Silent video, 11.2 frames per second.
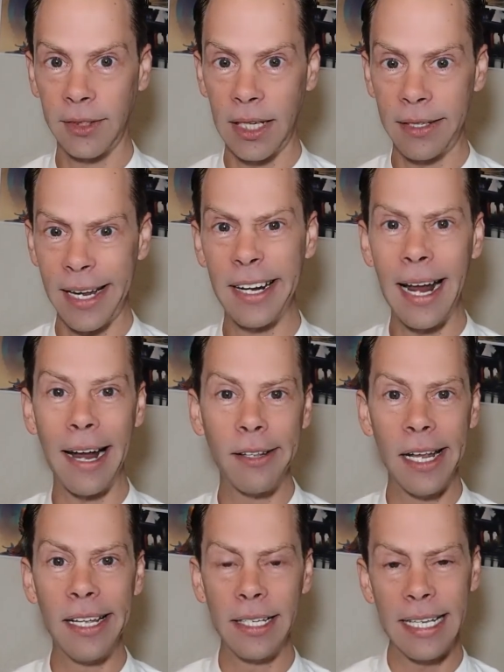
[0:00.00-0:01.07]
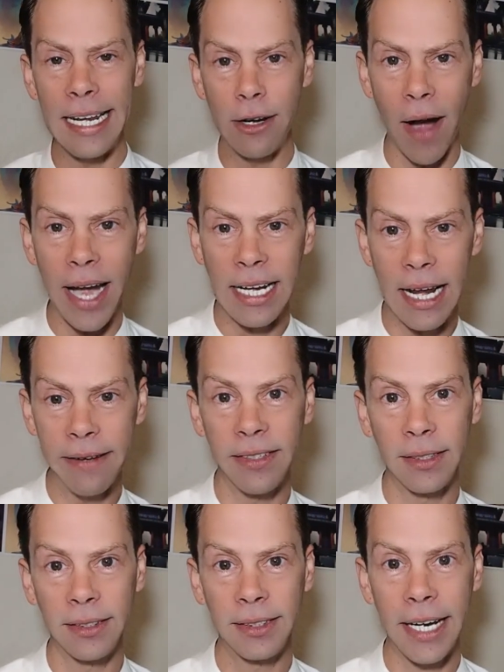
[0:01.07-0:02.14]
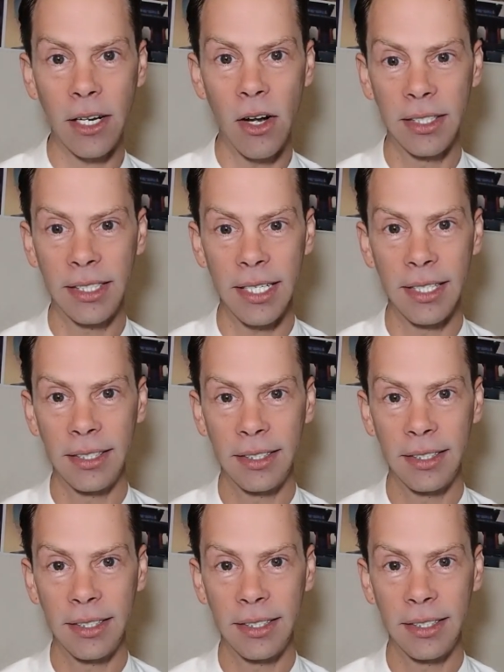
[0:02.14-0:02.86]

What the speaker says: Stand at 9, grade 11, second last year.